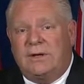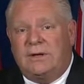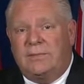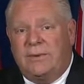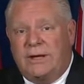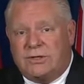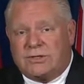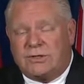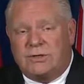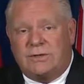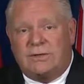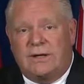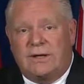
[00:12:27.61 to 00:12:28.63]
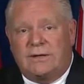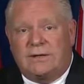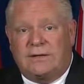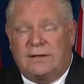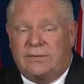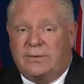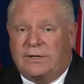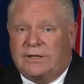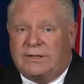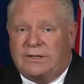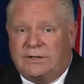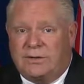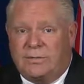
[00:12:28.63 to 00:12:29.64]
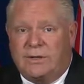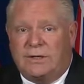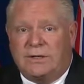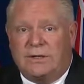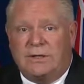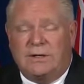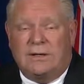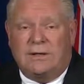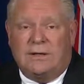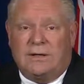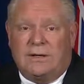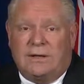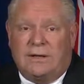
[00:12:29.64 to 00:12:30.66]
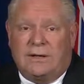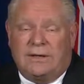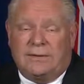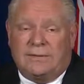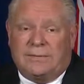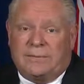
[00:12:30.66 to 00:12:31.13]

to make sure that uh, we continue building uh,